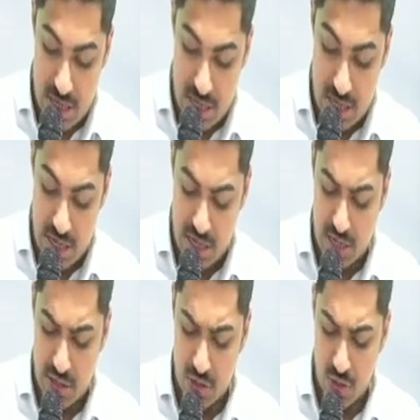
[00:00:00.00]

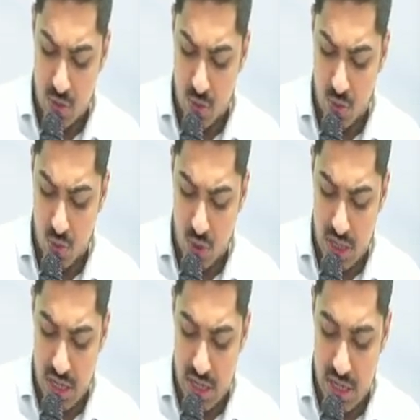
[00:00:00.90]

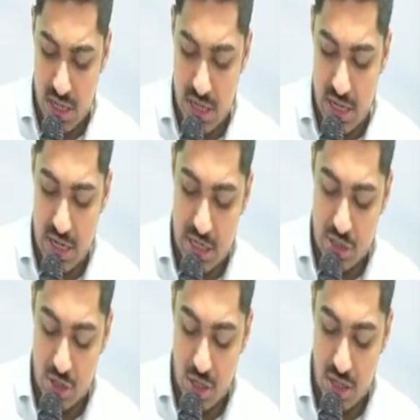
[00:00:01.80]
recruited and
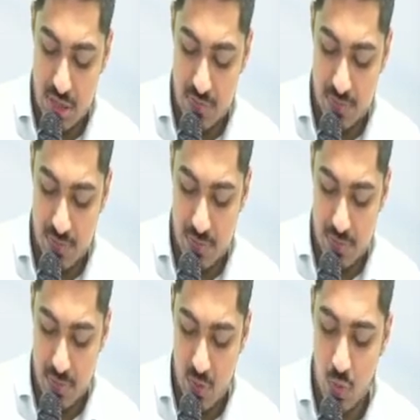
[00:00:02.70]
joined.
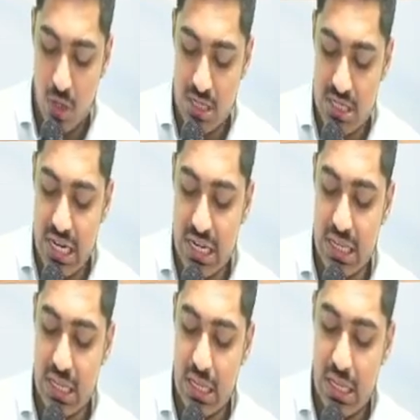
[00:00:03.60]
What is that?
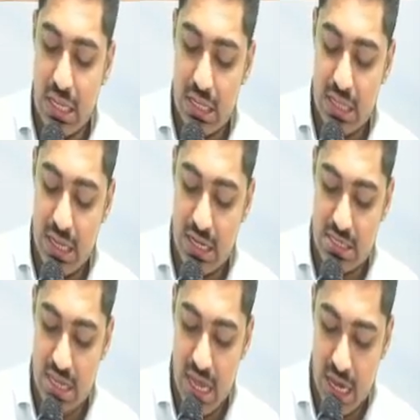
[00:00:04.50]
That is
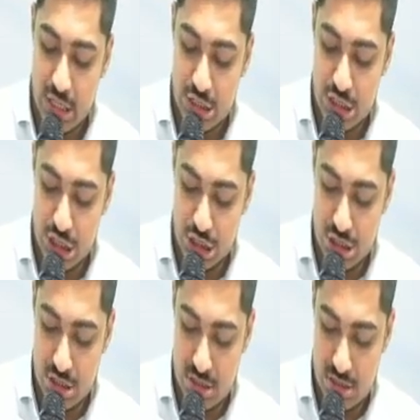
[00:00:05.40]

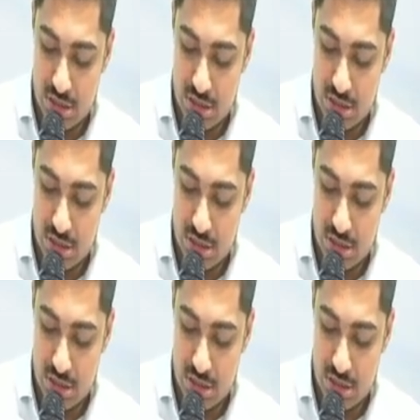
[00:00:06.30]
accession.